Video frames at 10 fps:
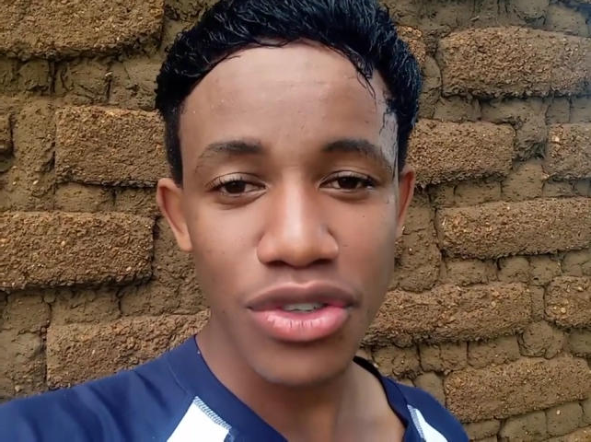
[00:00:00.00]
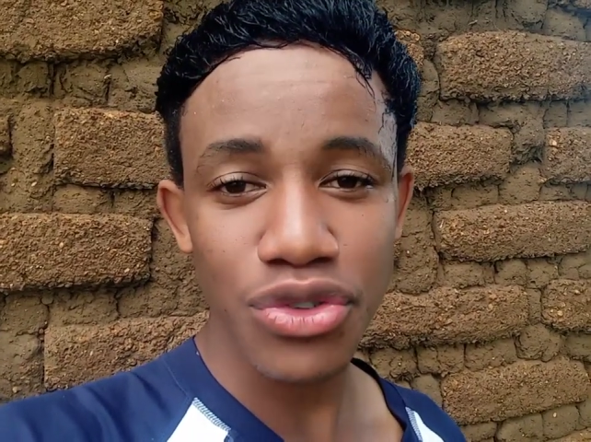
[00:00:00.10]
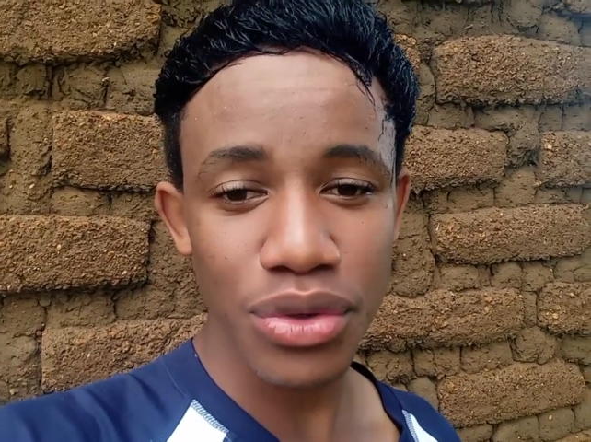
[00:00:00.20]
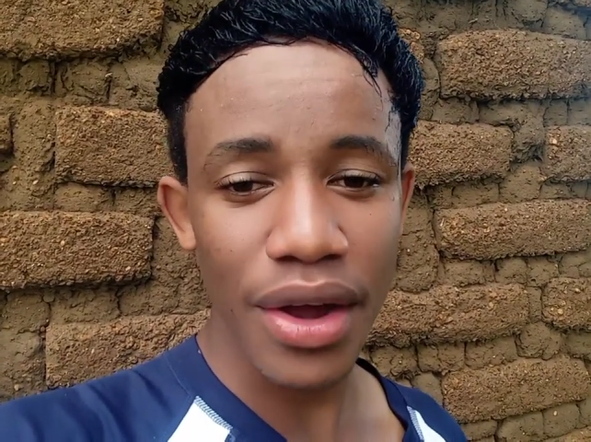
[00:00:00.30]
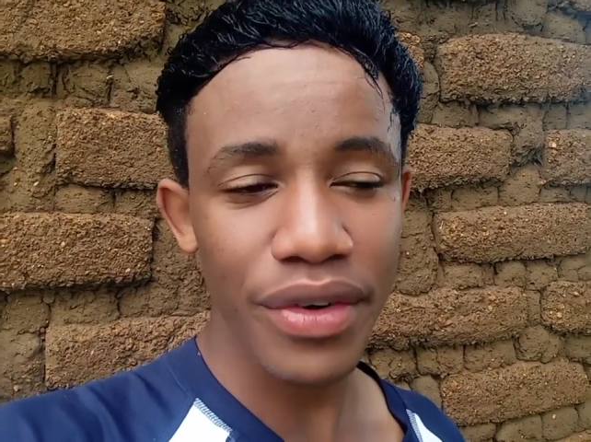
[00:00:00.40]

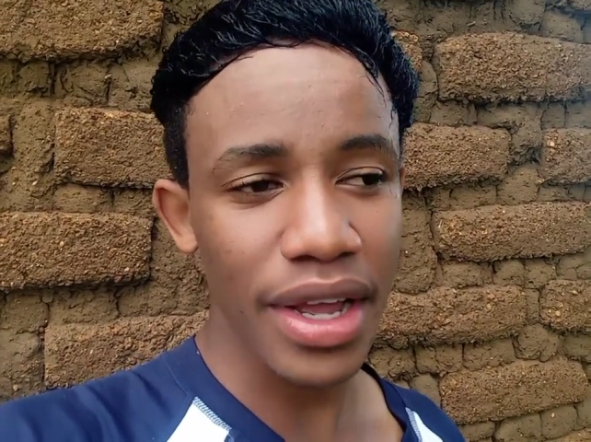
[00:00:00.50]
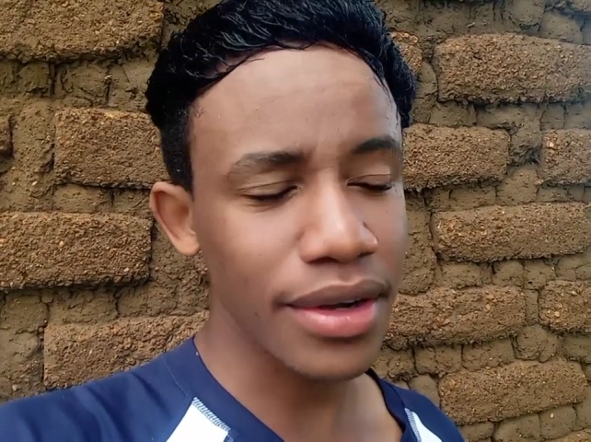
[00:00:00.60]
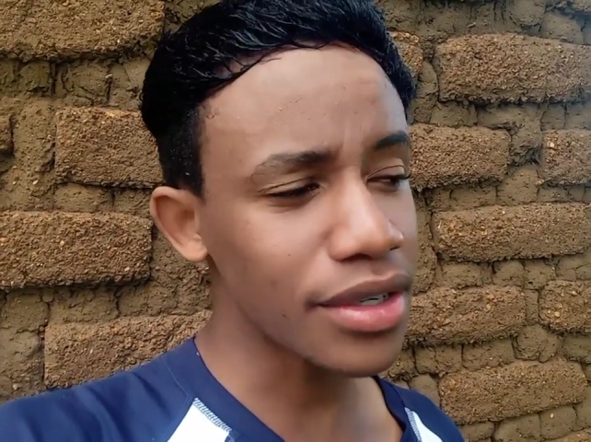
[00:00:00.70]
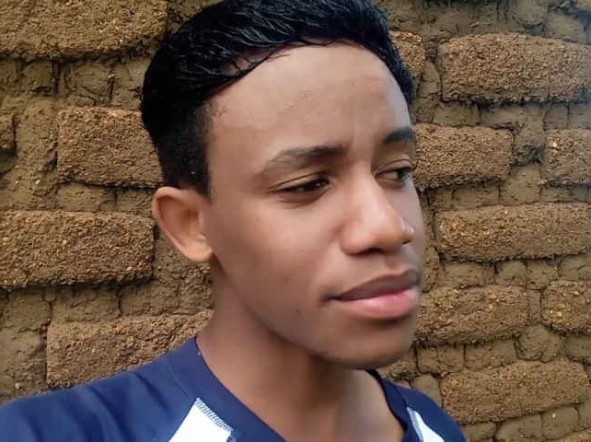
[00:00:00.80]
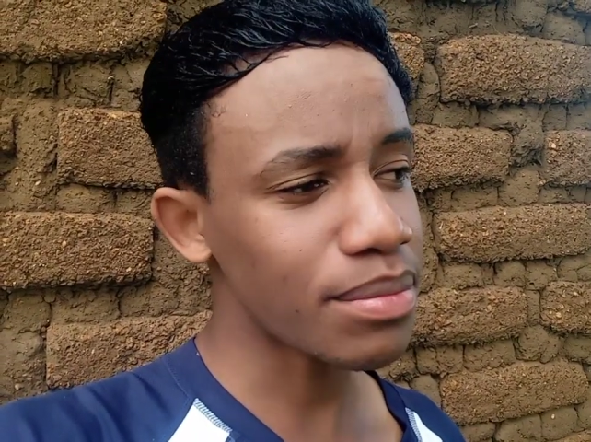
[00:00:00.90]
you are really a
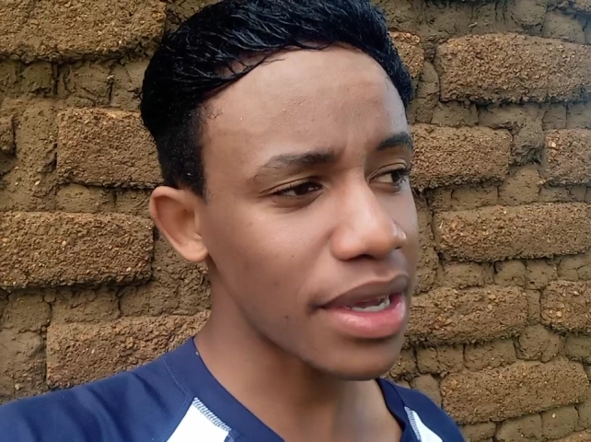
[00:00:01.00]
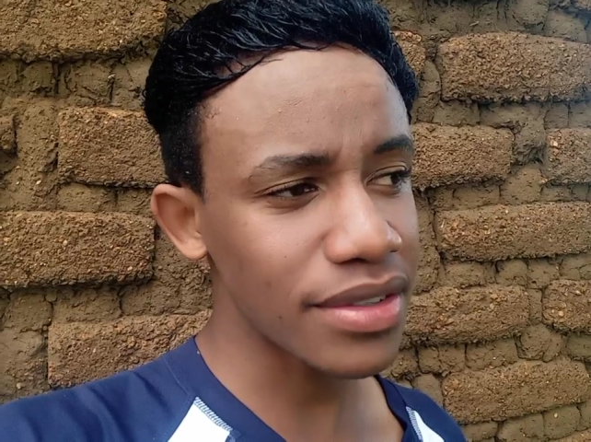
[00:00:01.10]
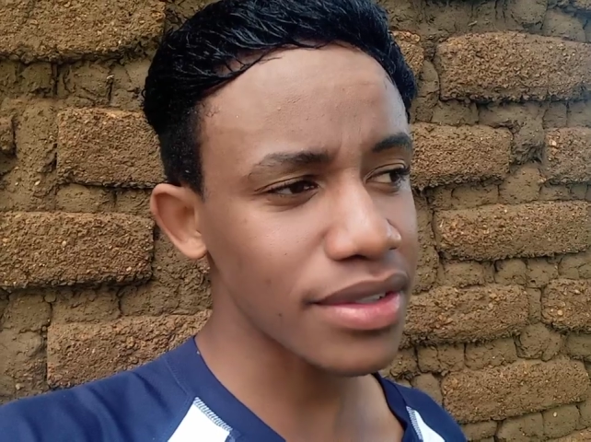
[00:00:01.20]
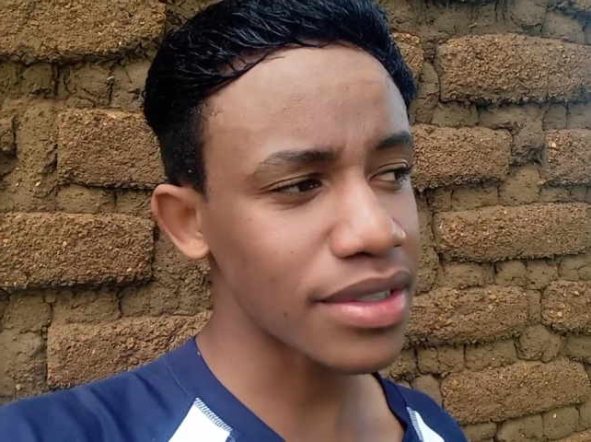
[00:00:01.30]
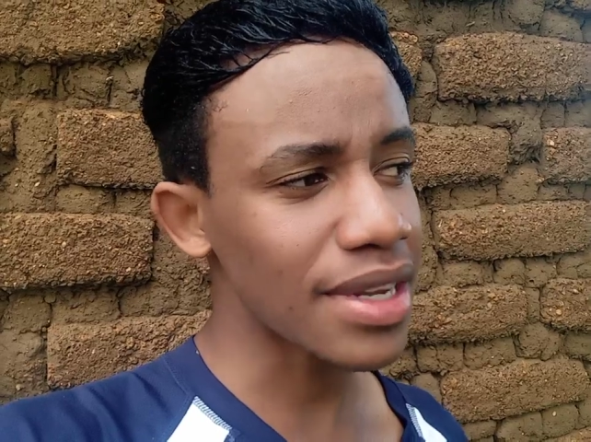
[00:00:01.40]
good
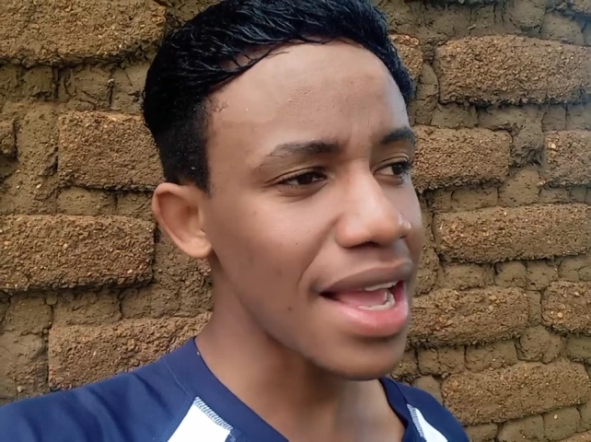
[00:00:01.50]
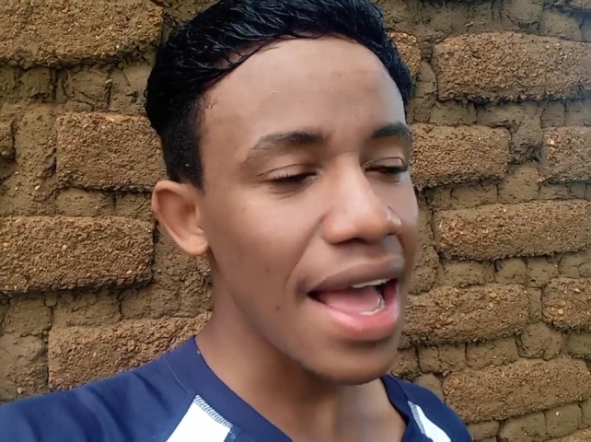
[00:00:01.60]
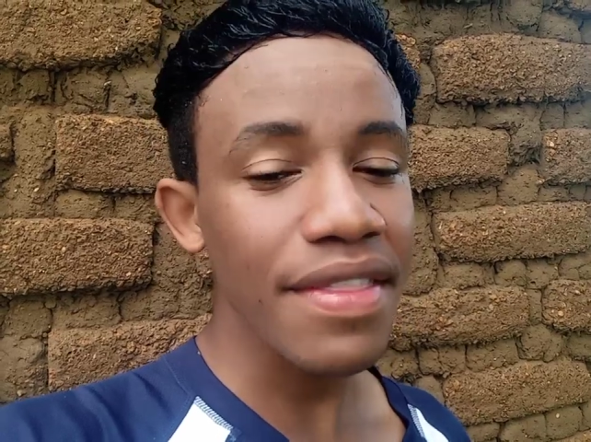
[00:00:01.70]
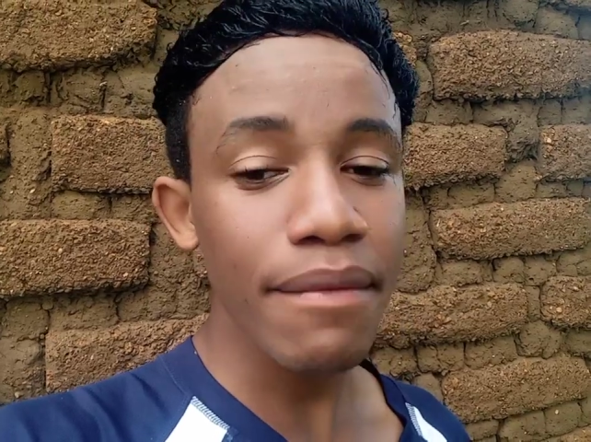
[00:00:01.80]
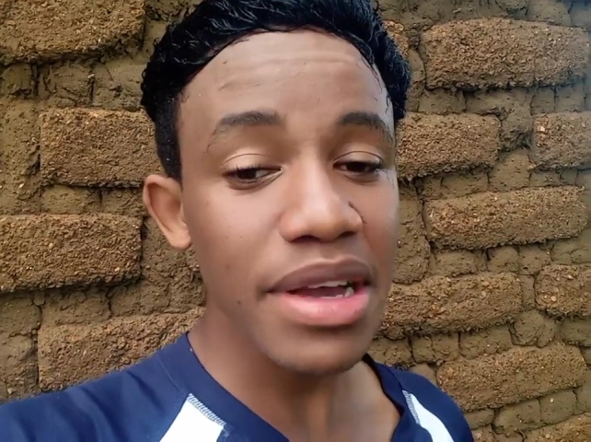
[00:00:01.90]
person.
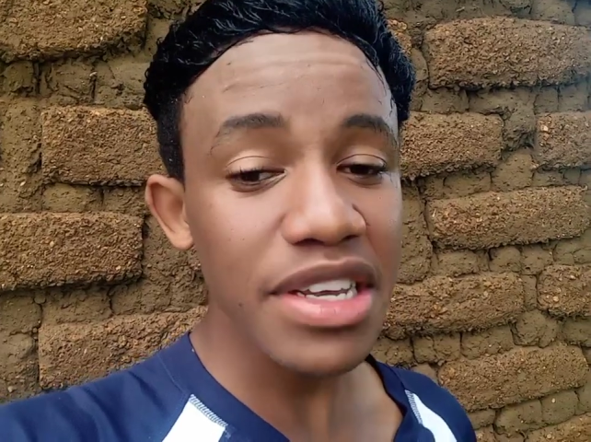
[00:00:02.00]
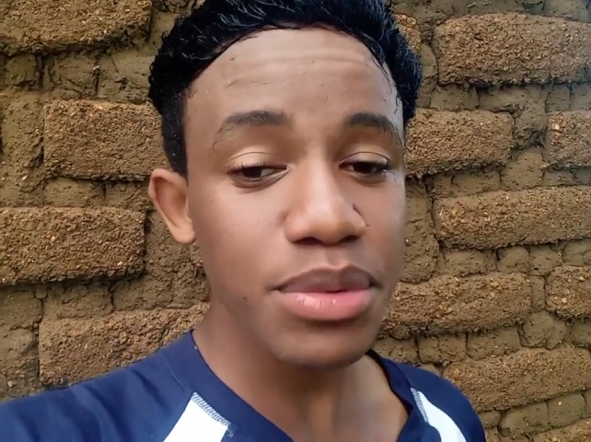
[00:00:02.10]
And there must